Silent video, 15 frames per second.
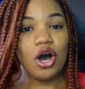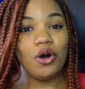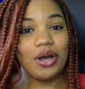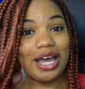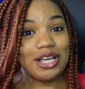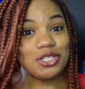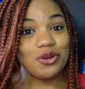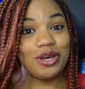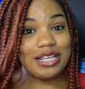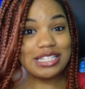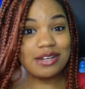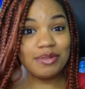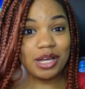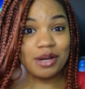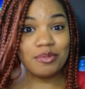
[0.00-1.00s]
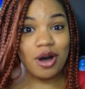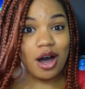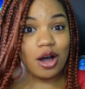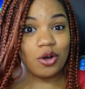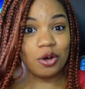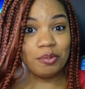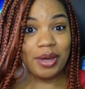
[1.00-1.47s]
Okay, so he's gonna become
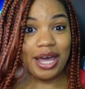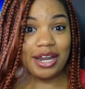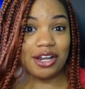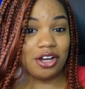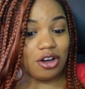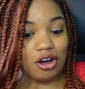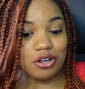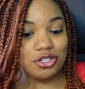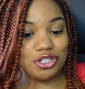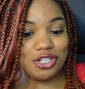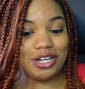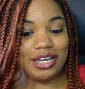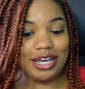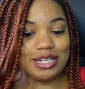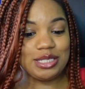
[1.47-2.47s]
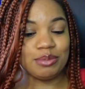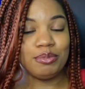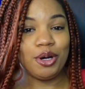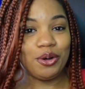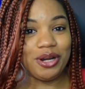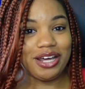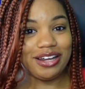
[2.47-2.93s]
Aquaman, and Kaldur's gonna get
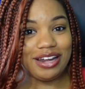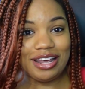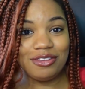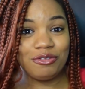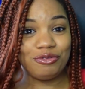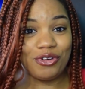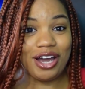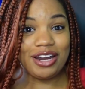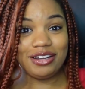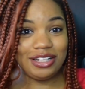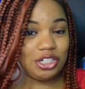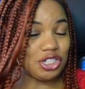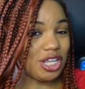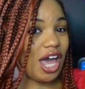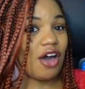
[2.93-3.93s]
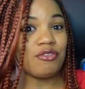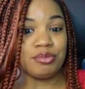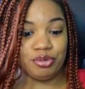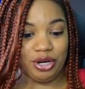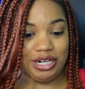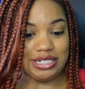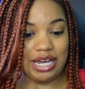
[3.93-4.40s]
demoted and finally just have a
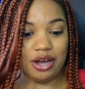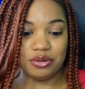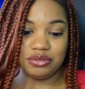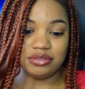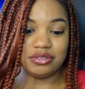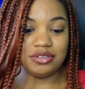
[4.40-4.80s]
breakdown.